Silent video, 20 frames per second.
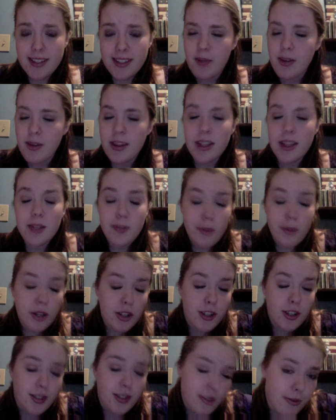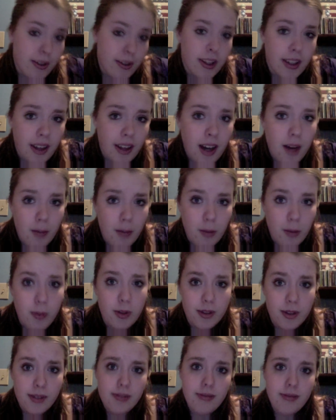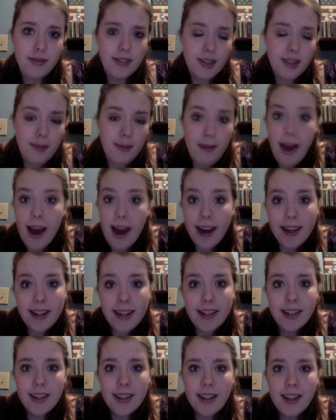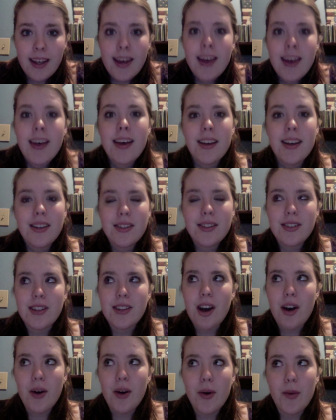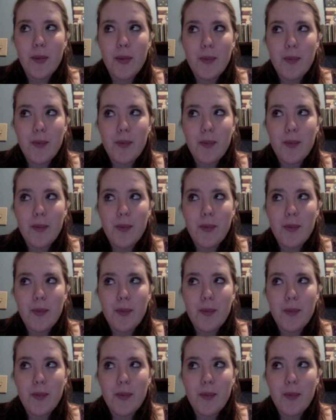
I mean, these brushes are really comparable to MAC. So